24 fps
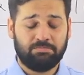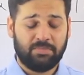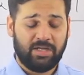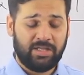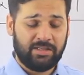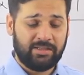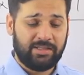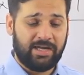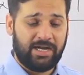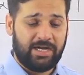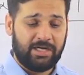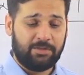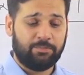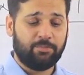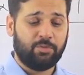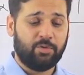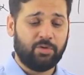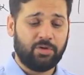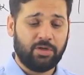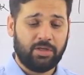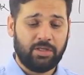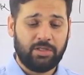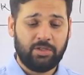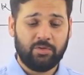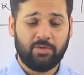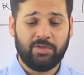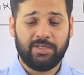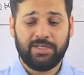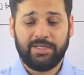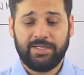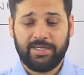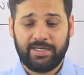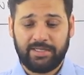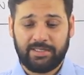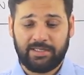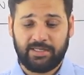in that book, you will
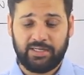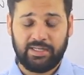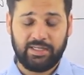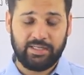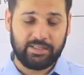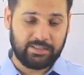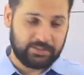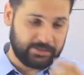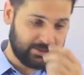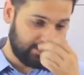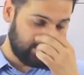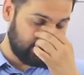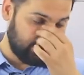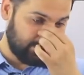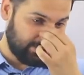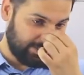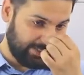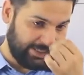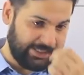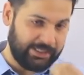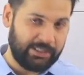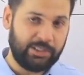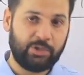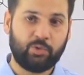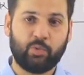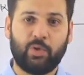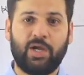get like 10,